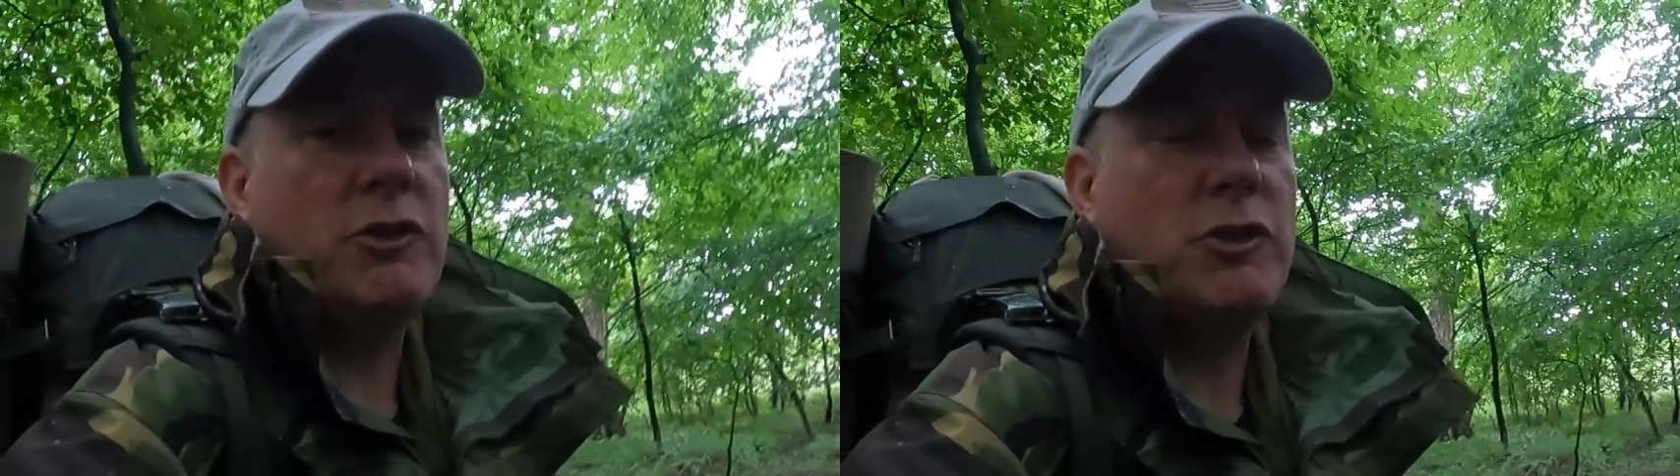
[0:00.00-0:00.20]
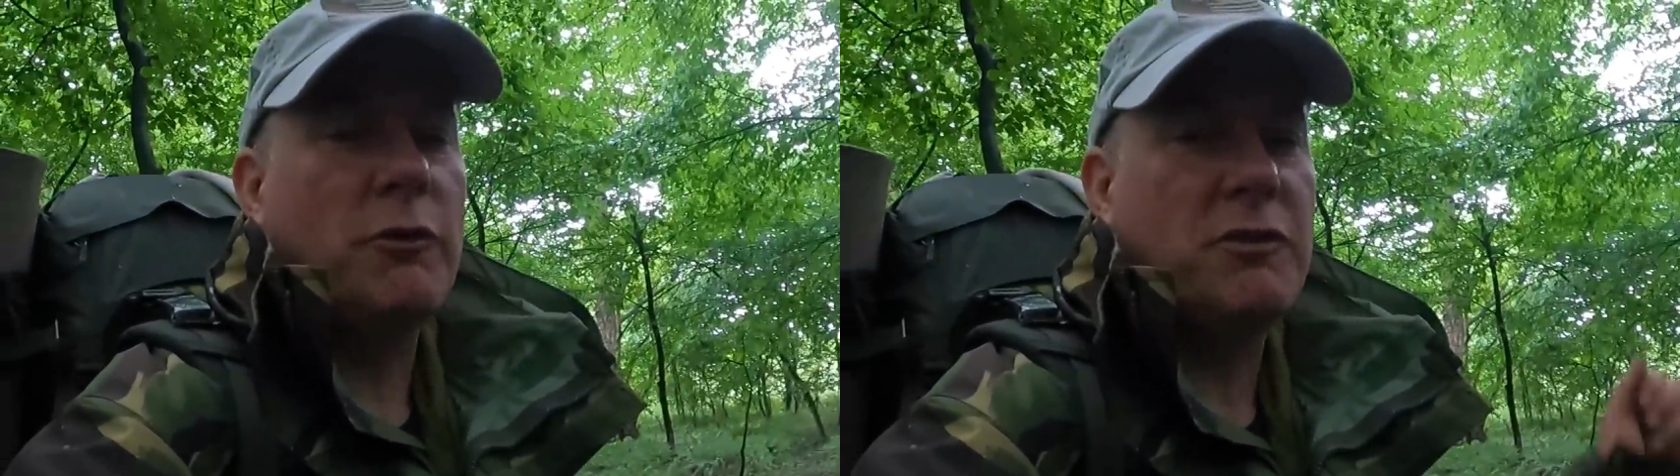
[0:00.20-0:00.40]

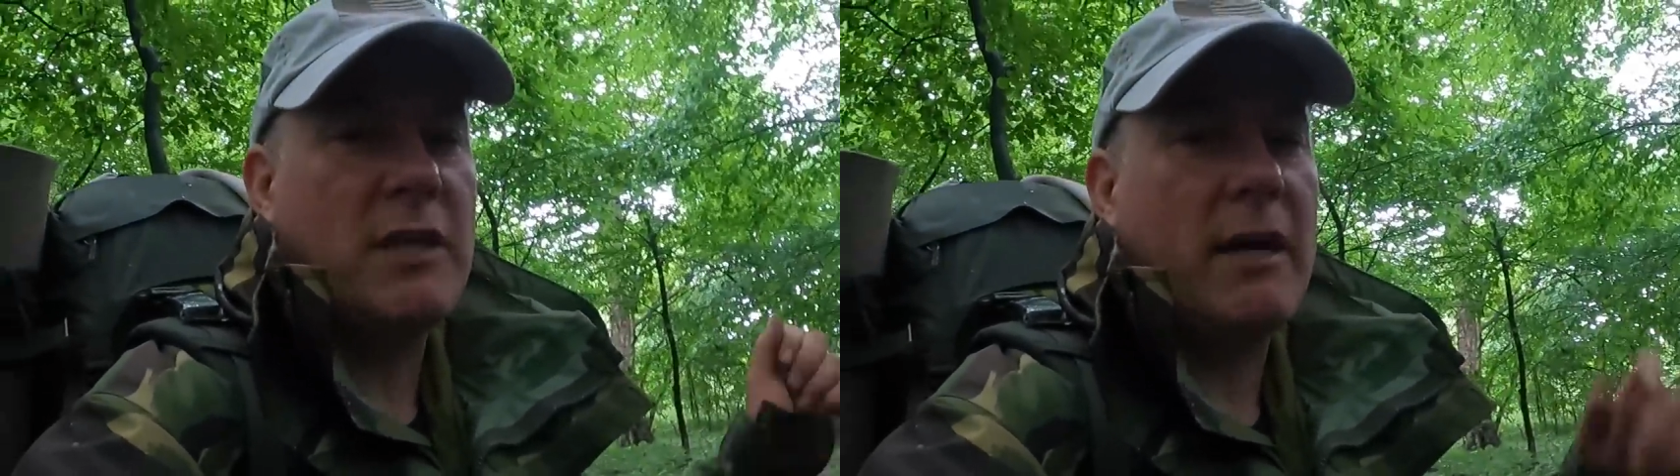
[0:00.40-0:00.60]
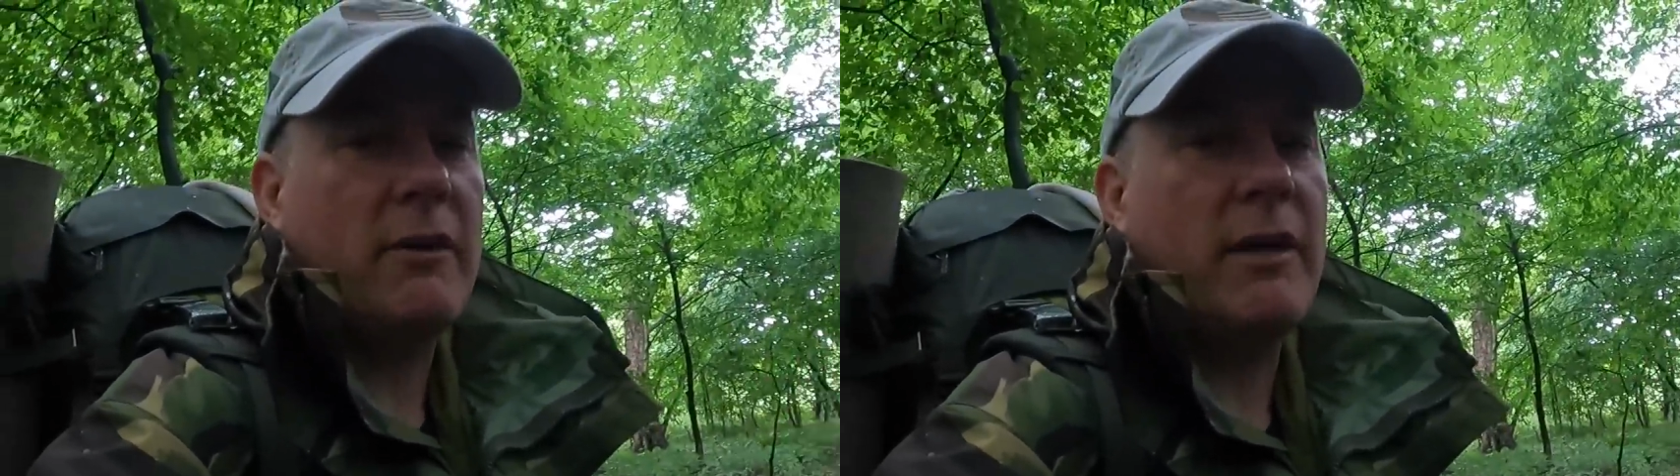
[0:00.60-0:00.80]
stuff
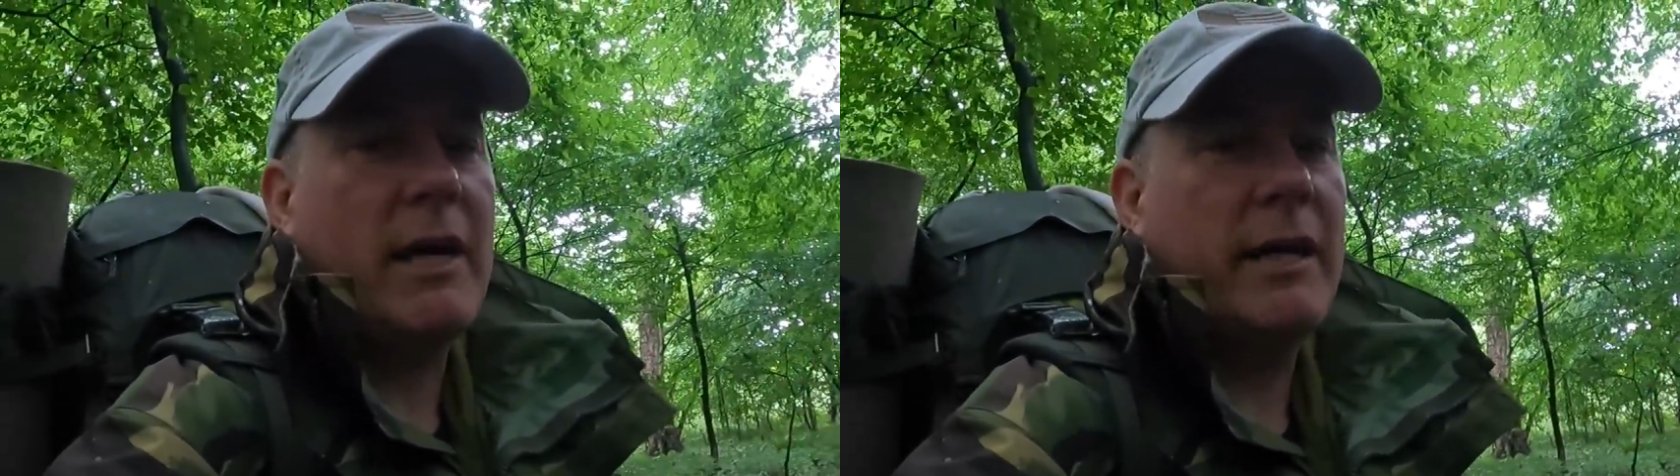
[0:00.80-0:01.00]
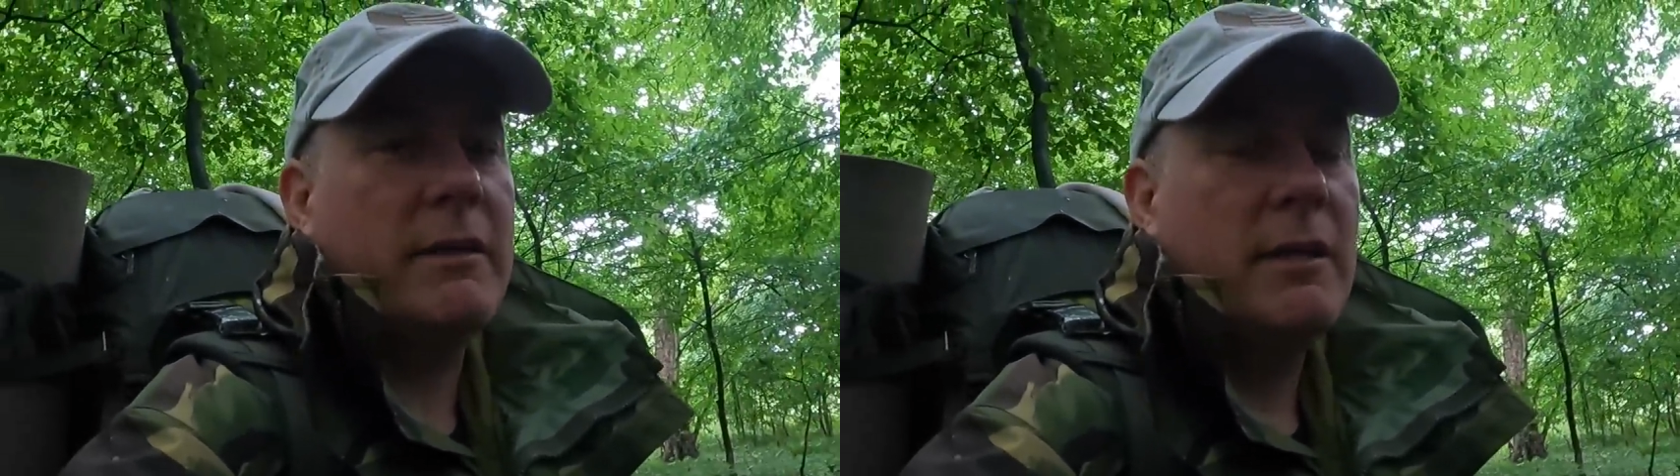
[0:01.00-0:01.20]
sack that I
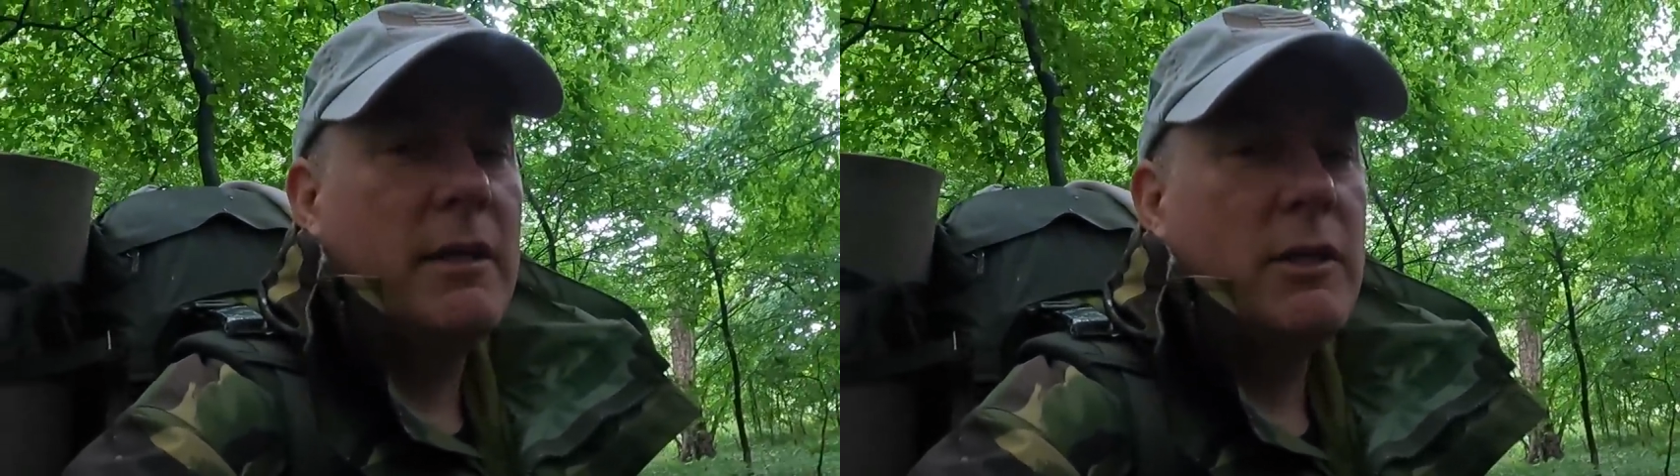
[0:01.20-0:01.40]
had